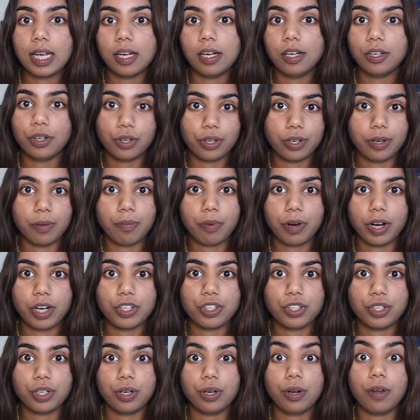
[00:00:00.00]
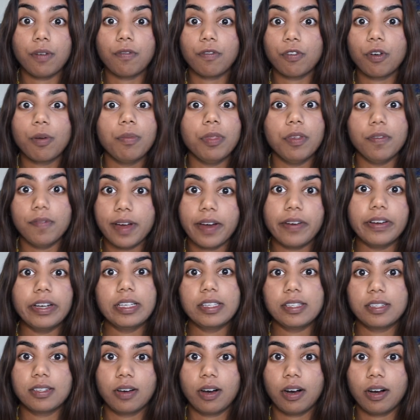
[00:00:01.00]
a good impression from the very
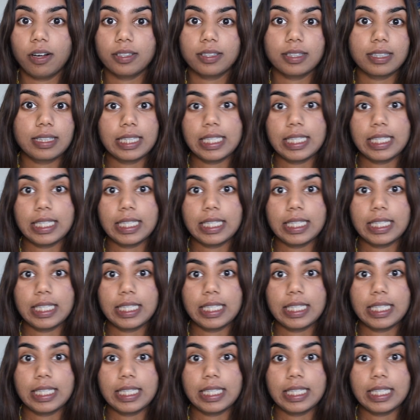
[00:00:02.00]
start.